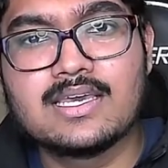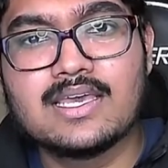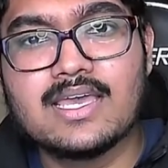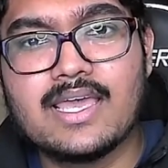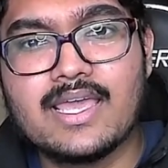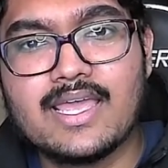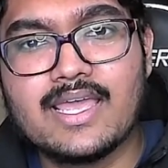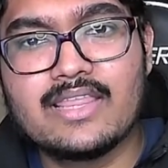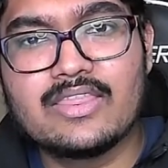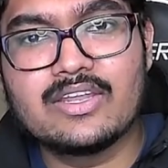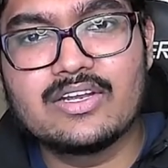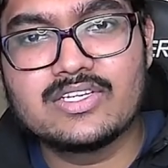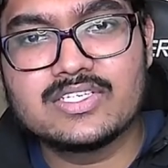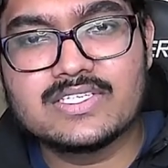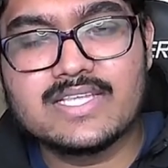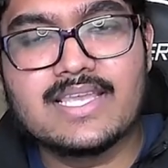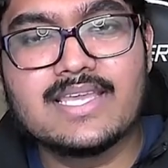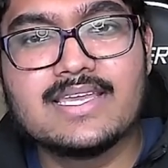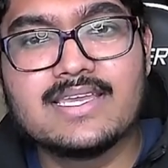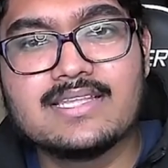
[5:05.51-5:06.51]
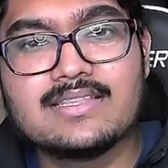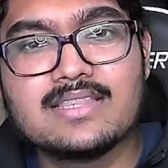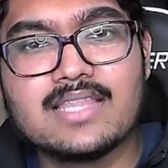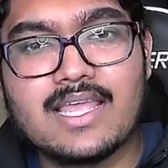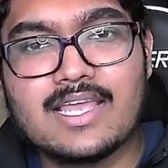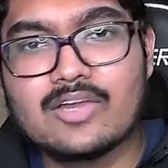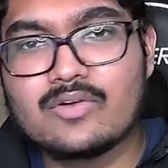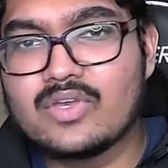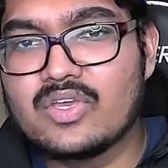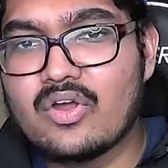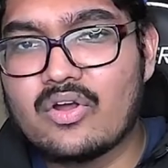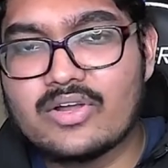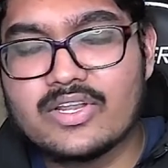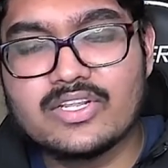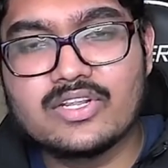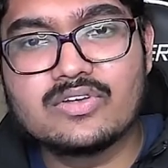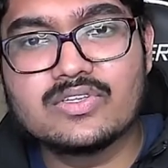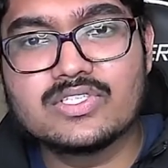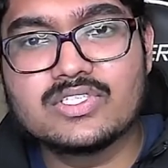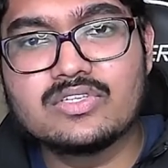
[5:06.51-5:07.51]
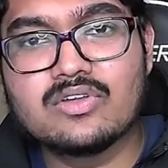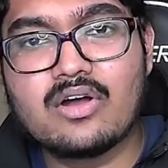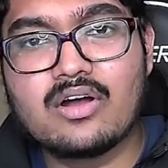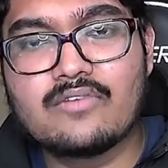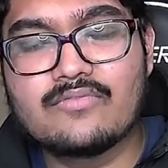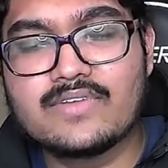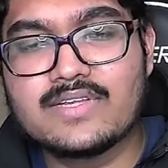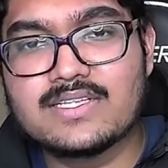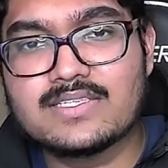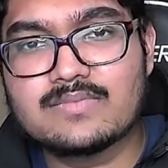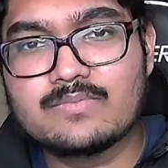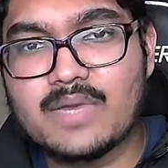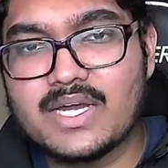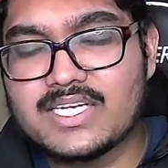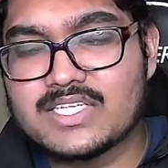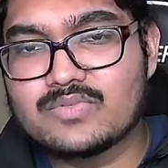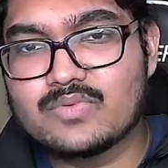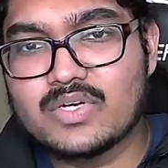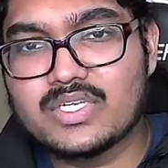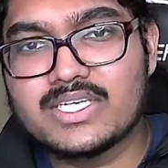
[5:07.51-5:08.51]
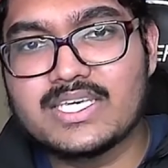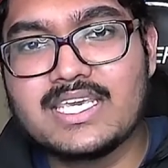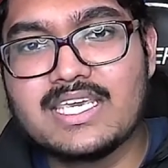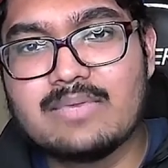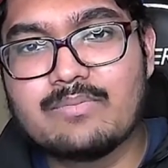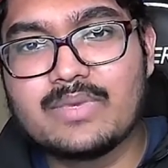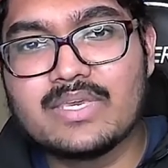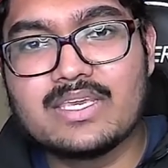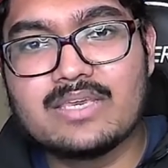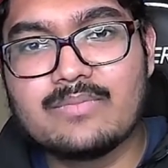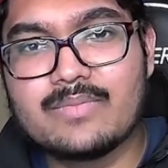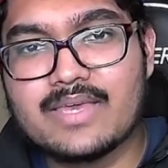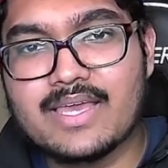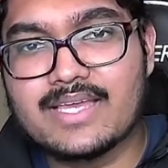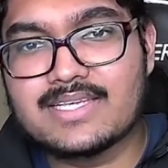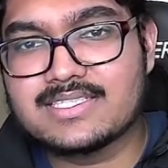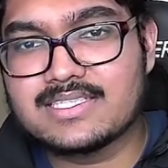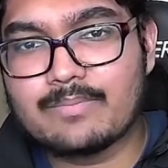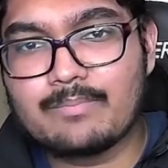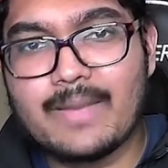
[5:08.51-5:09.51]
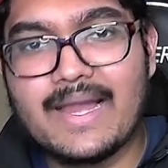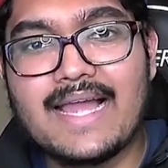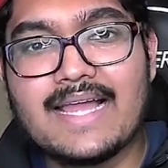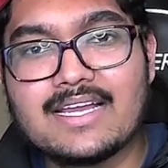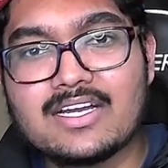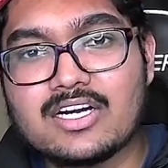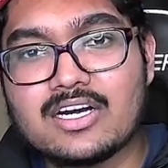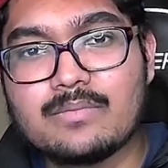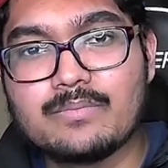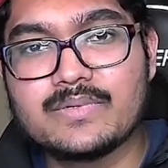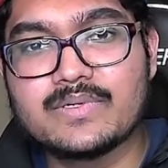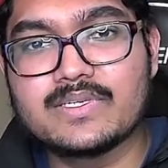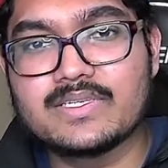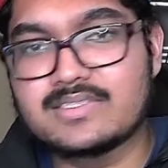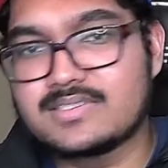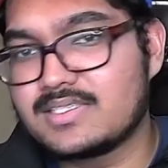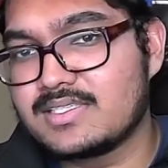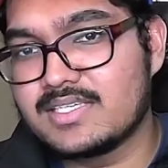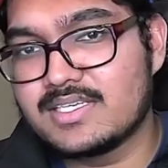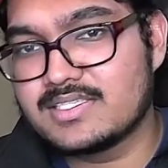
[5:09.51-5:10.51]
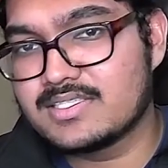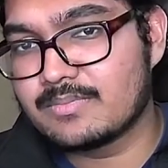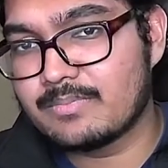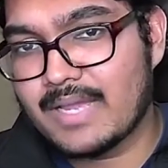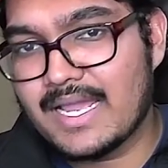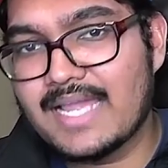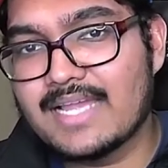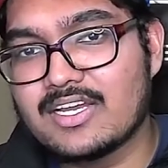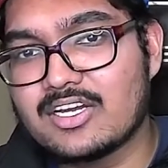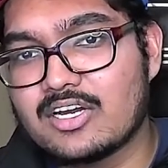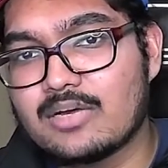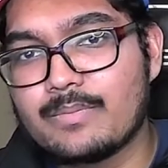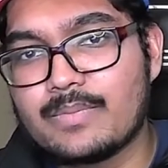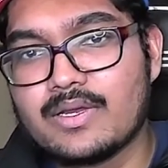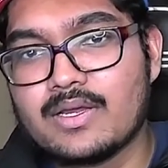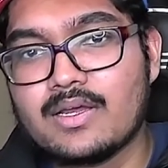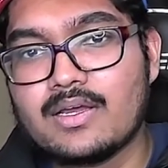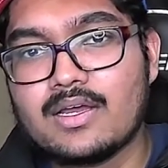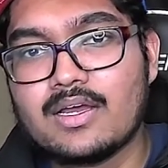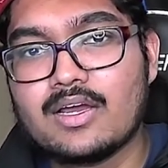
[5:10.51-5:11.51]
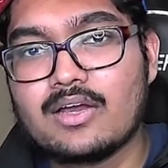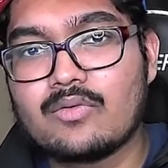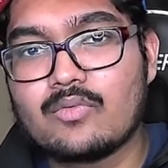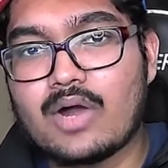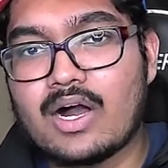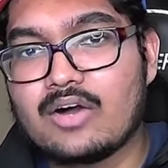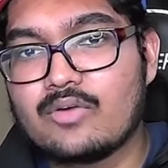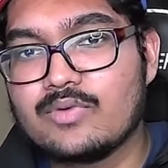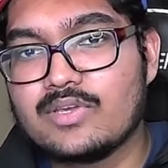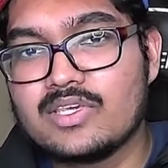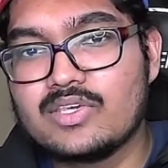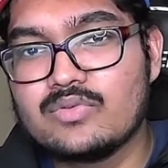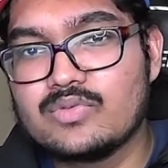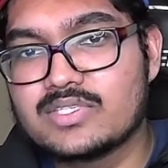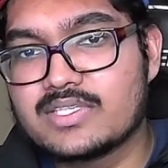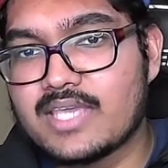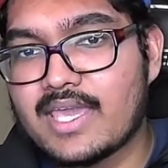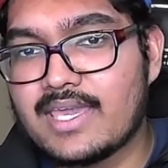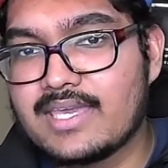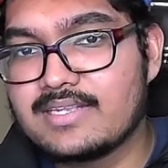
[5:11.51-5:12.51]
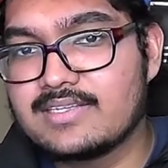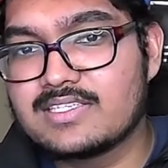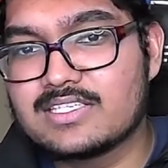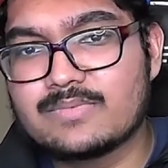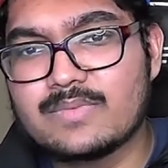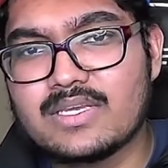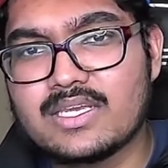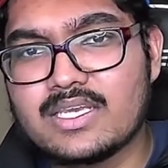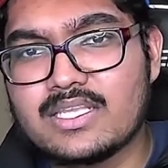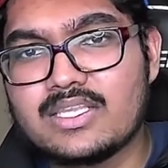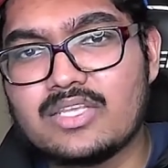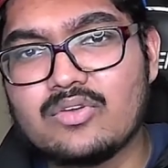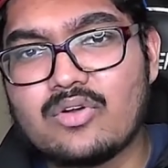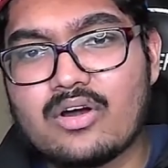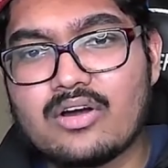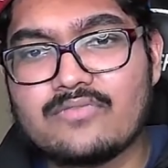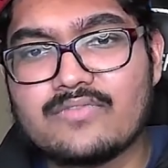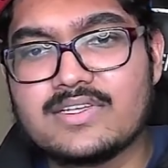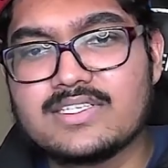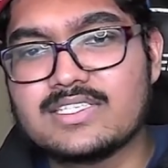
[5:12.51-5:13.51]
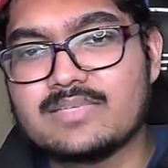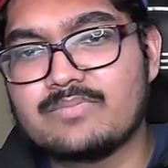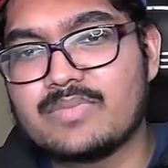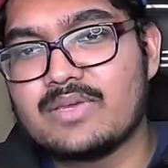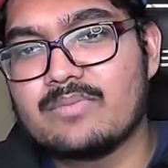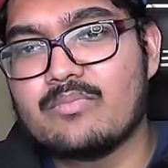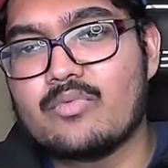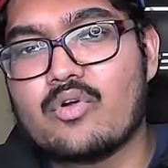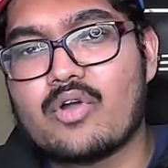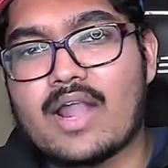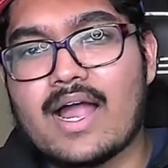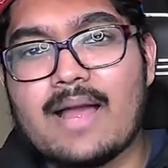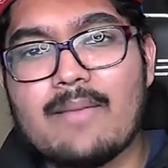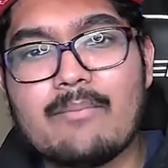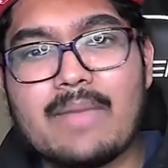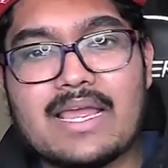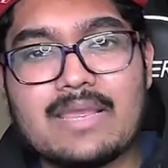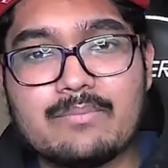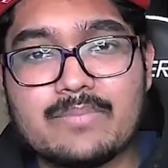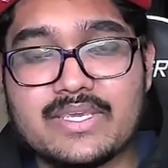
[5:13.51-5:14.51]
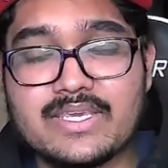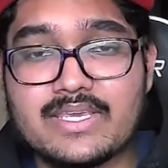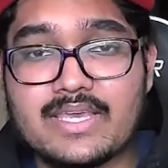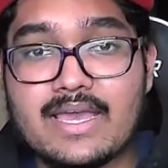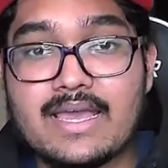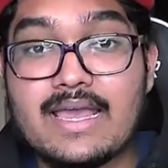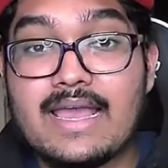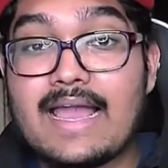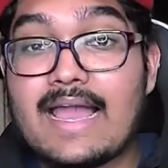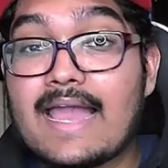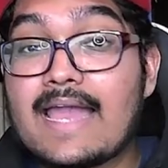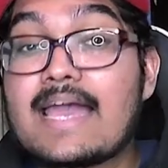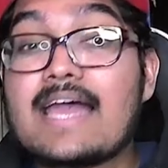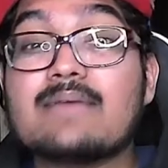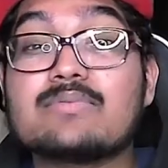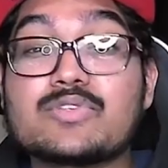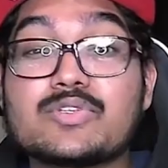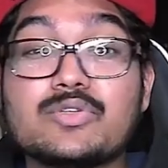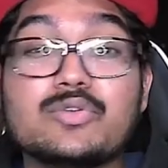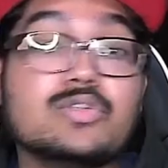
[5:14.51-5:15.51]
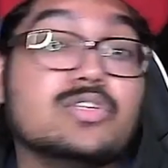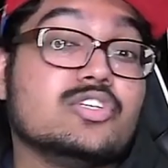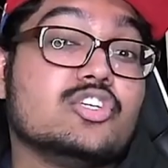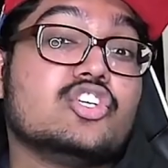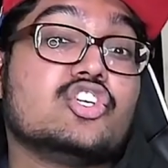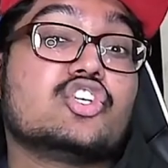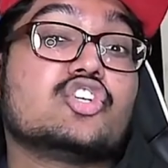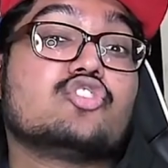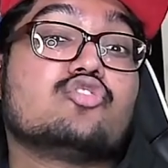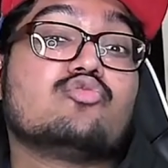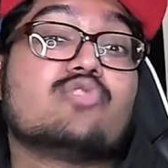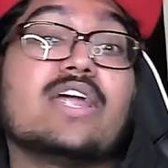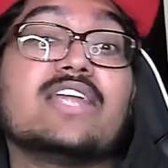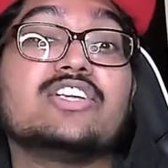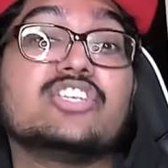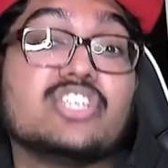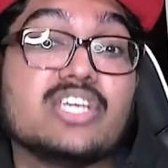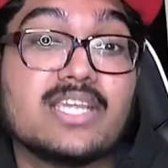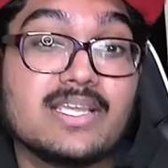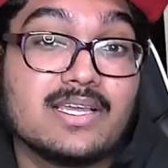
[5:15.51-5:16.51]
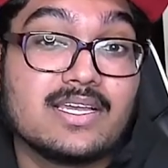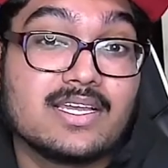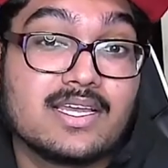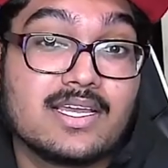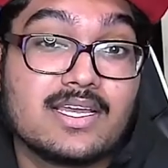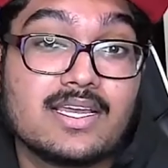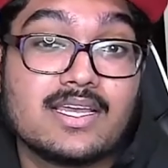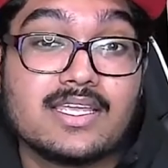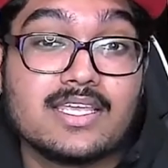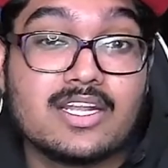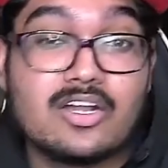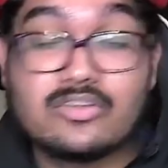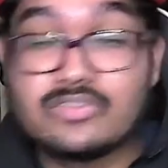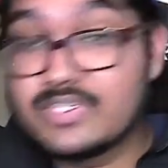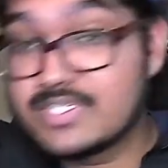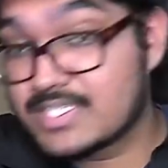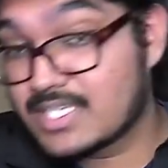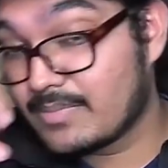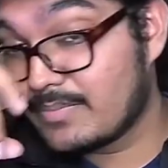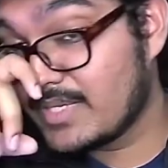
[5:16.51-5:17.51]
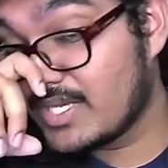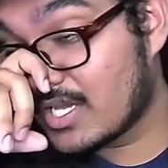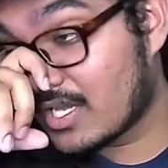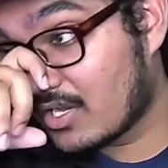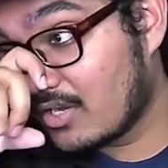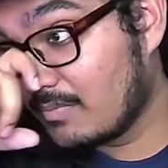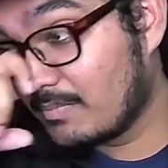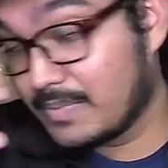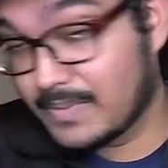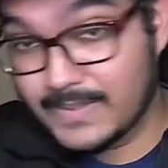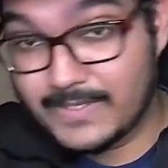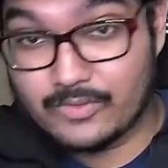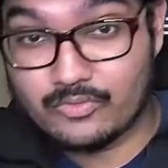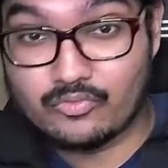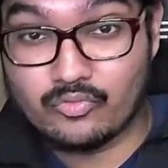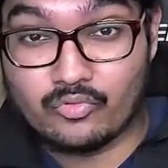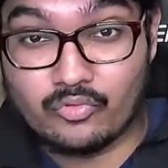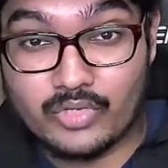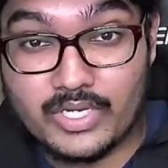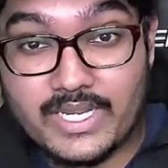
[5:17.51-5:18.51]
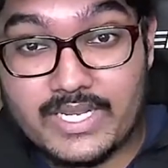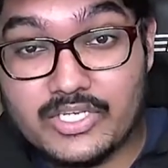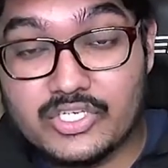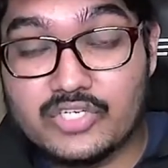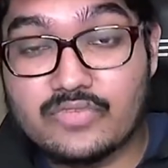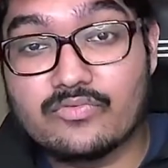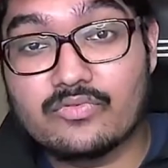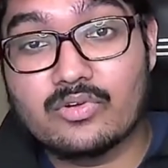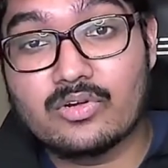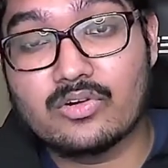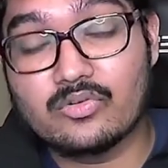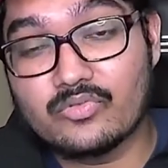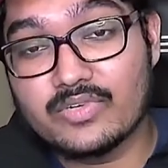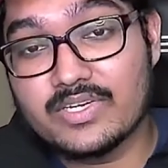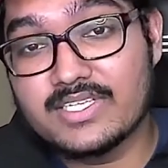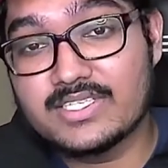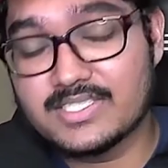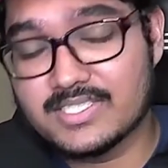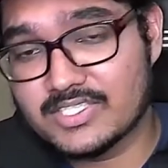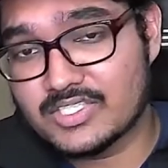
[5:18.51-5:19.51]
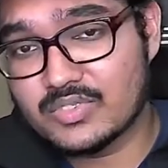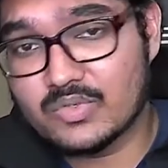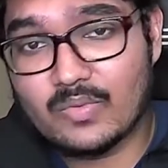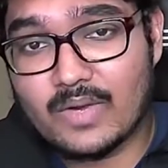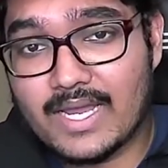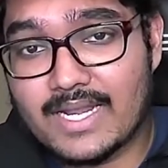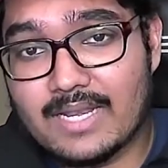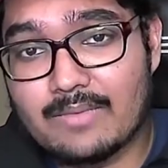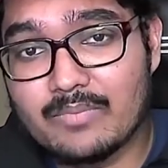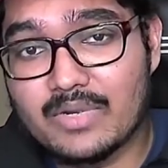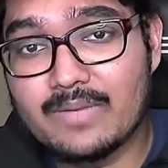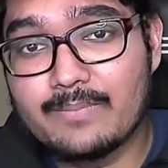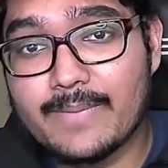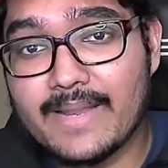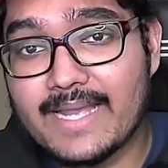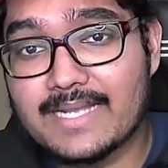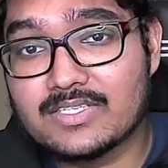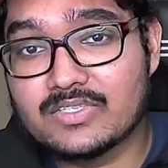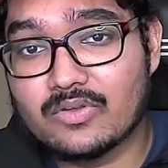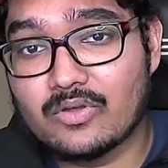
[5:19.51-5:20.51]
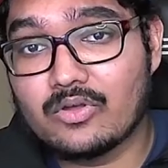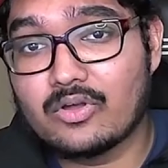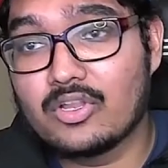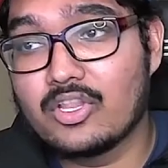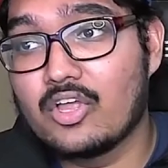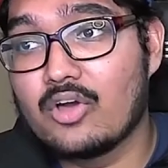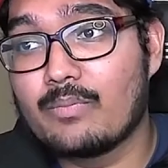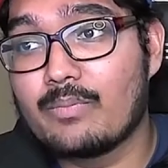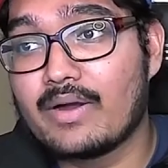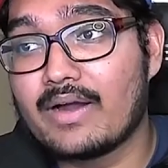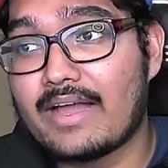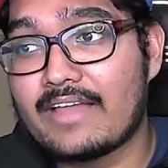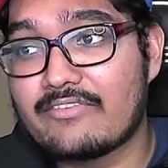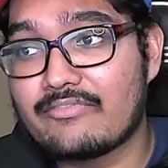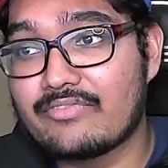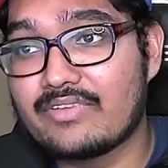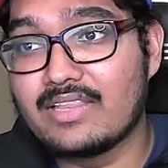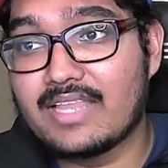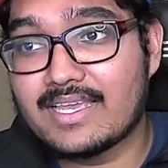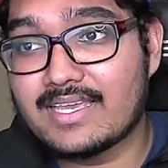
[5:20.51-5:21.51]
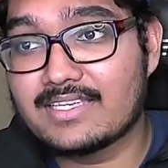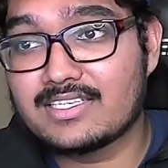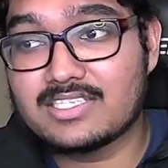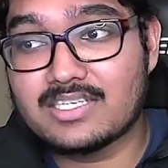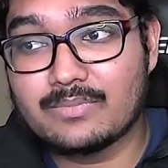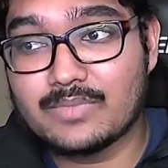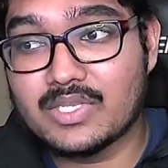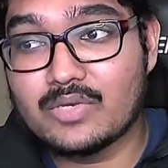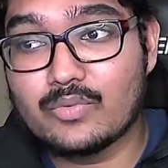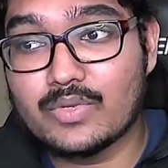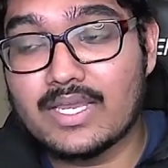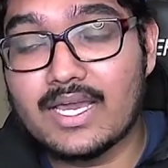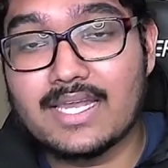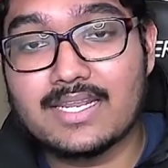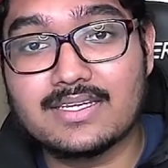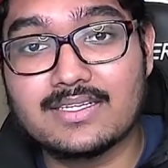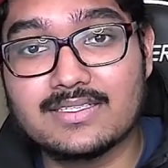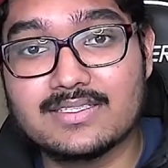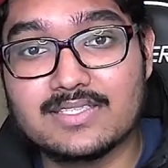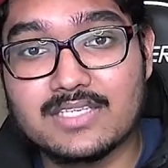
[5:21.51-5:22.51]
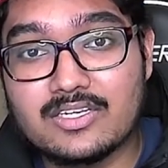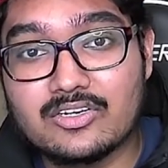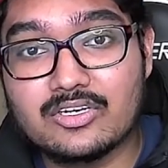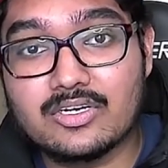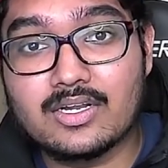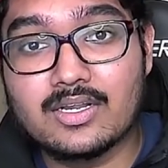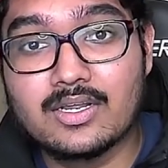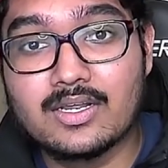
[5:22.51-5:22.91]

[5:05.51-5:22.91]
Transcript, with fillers: And they're saying, like, he already knows the offense, might as well keep him as the backup because he is a backup while we use Kaden Smith in the offense a bit more. I might be absolutely stretching. You know, this could be a complete reach for a reason as to why they bring back Toilolo, but I feel like it's something we got to consider.